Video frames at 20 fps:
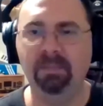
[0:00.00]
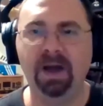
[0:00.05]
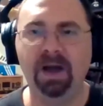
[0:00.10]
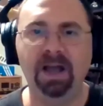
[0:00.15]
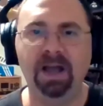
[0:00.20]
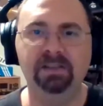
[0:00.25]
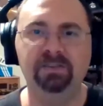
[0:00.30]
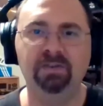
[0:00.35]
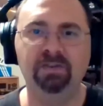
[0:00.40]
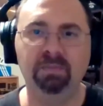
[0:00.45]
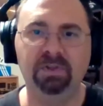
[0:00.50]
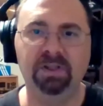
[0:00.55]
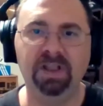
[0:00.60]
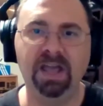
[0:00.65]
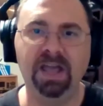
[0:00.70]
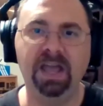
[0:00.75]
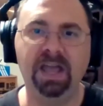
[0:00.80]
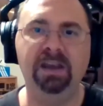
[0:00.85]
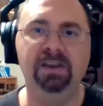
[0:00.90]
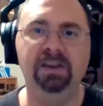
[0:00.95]
mine. So I'm
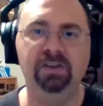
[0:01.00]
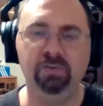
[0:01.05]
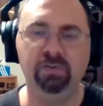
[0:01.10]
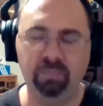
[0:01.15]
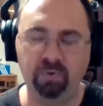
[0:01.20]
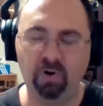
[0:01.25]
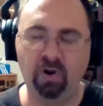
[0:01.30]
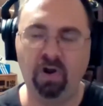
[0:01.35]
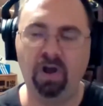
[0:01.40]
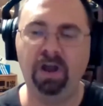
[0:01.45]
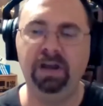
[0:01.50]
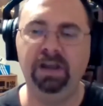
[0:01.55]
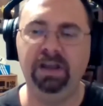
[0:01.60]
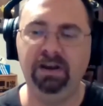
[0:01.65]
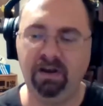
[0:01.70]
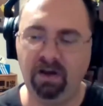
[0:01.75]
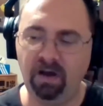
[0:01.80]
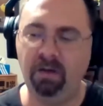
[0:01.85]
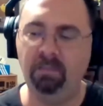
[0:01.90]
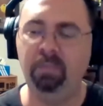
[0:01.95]
glad you brought it
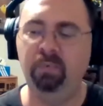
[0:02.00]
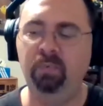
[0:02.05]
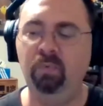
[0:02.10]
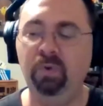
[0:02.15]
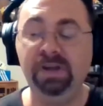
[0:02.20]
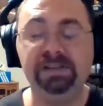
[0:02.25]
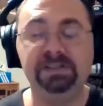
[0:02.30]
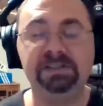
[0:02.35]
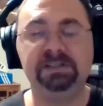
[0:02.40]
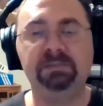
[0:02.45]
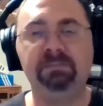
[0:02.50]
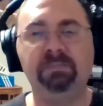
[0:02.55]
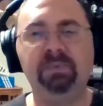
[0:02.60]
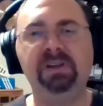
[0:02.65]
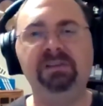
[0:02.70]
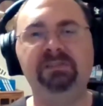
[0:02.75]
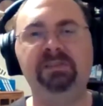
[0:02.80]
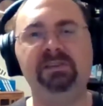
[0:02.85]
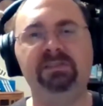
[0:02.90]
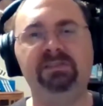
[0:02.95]
up, which
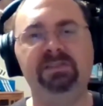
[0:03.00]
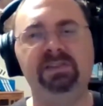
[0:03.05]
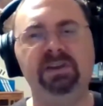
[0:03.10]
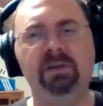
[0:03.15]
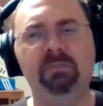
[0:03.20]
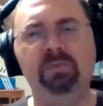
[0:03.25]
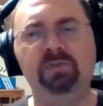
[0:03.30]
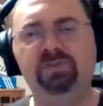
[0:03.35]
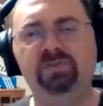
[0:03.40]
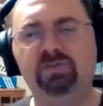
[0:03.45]
brings us to number